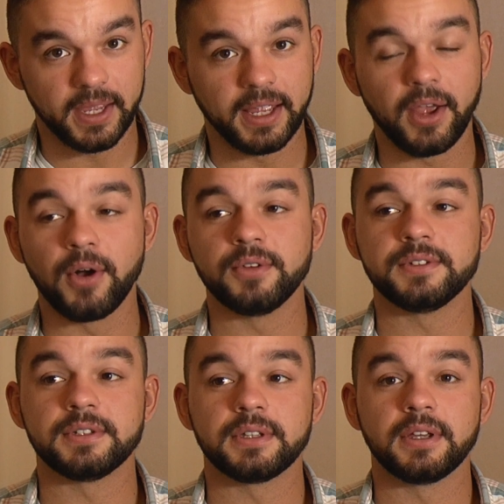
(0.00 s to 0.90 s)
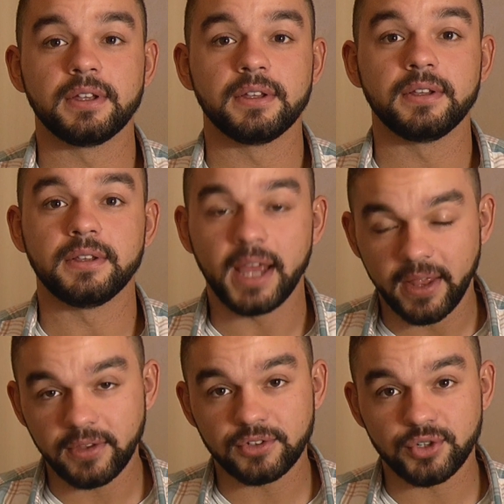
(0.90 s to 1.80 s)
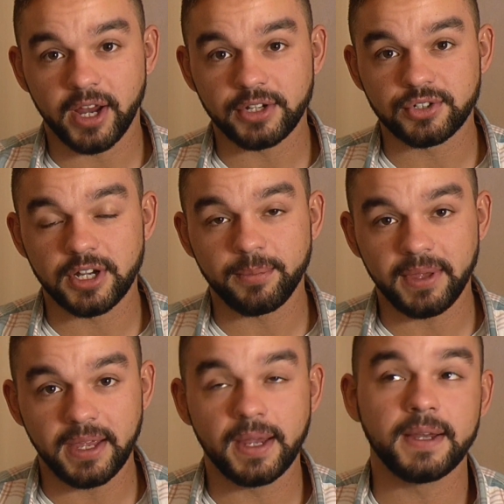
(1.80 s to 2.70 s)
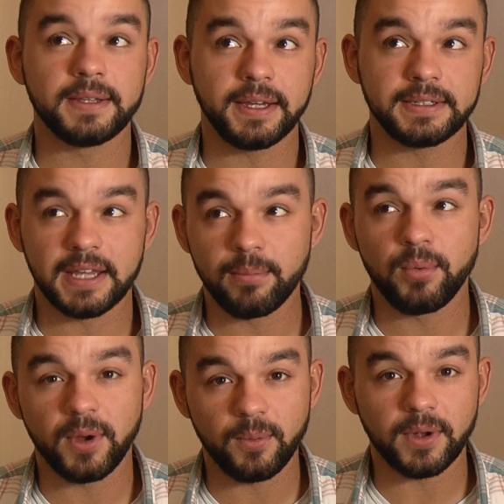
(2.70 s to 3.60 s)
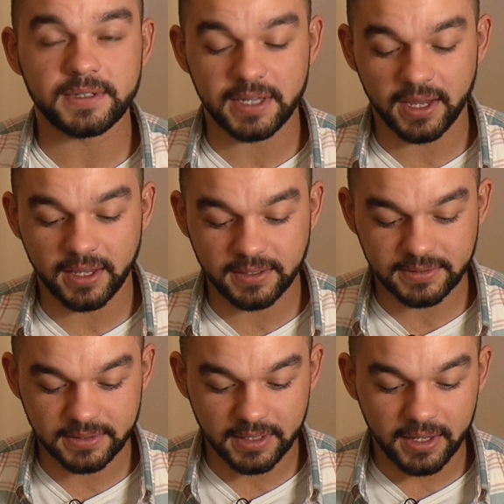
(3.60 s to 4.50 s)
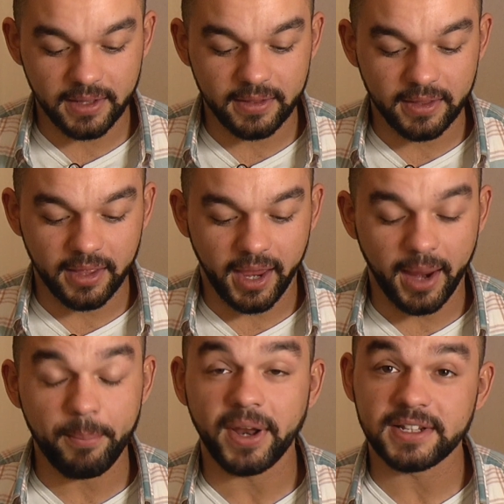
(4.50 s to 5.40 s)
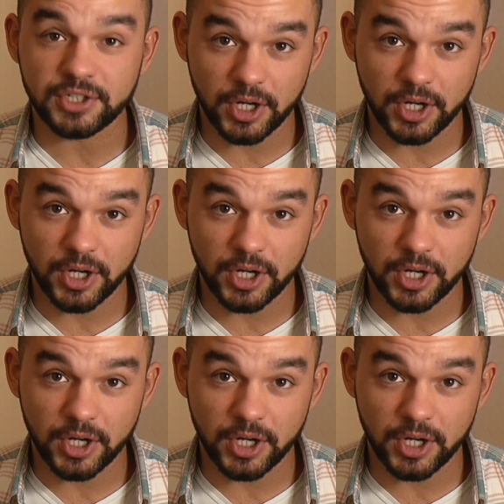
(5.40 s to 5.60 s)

It goes down the drag strip in like 10.1 seconds, but it's